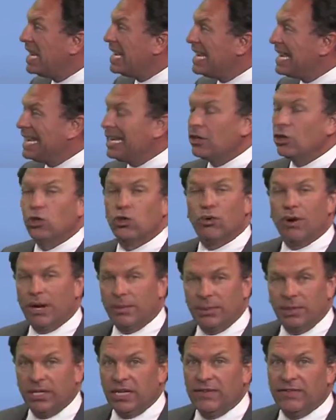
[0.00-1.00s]

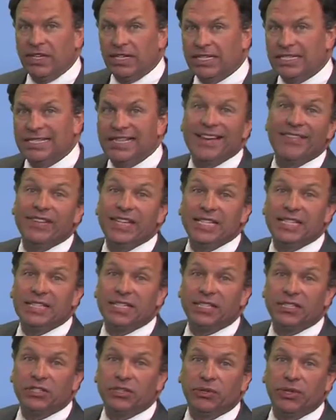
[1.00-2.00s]
Incredible evening.
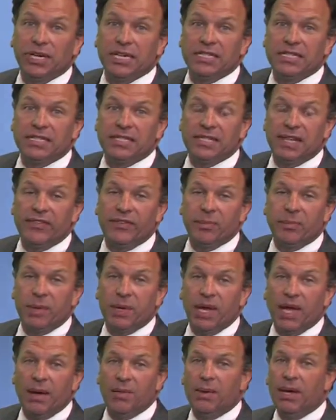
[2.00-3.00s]
76 degrees at 7
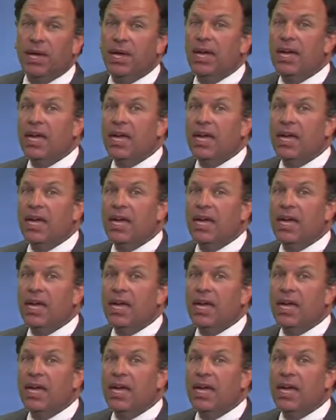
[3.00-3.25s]
p.m.